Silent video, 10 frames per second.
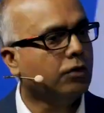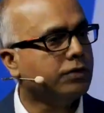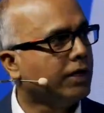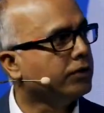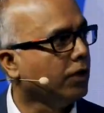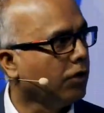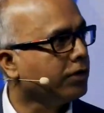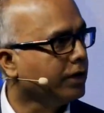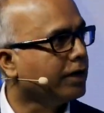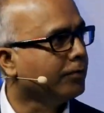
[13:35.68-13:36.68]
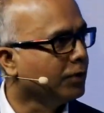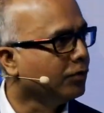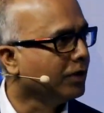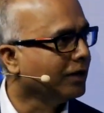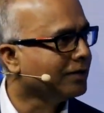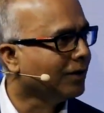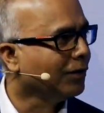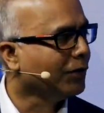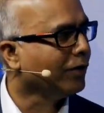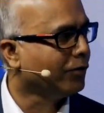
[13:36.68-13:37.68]
out a lot in crypto world. So
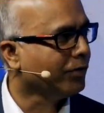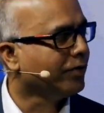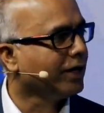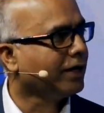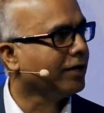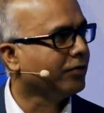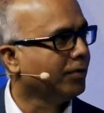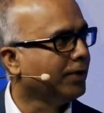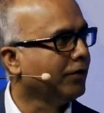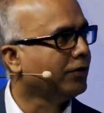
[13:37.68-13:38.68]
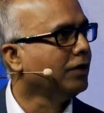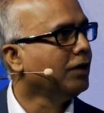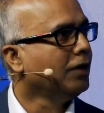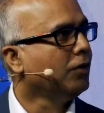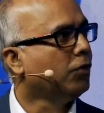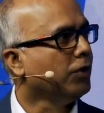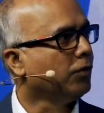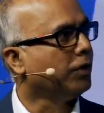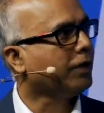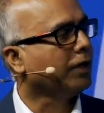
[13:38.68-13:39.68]
you have to be very careful about who you're
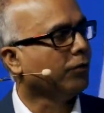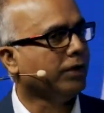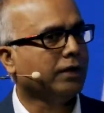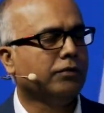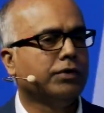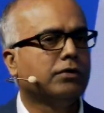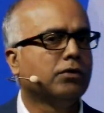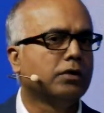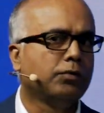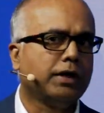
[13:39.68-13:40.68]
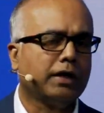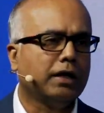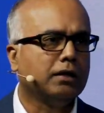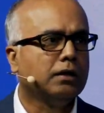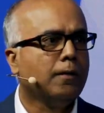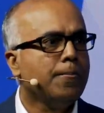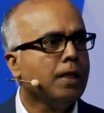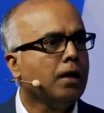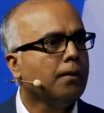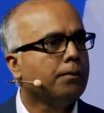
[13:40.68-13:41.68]
working with, as we saw on the weekend.
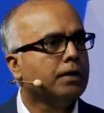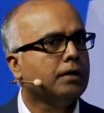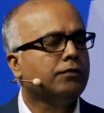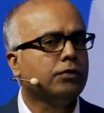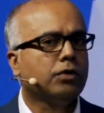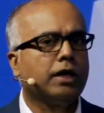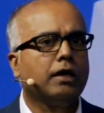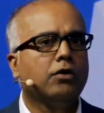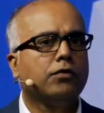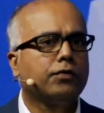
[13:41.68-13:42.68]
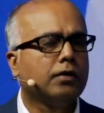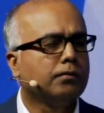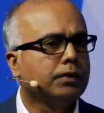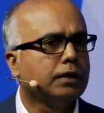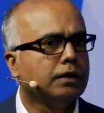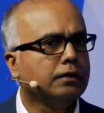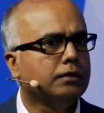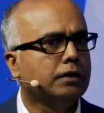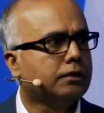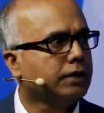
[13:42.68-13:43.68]
But if you again look from
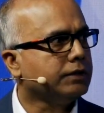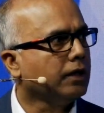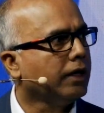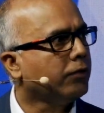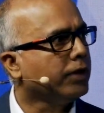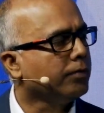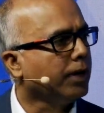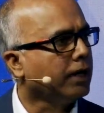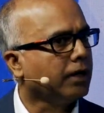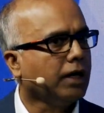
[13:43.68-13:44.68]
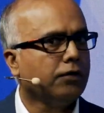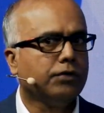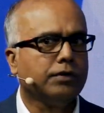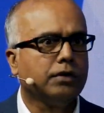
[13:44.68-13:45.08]
the traditional equity background,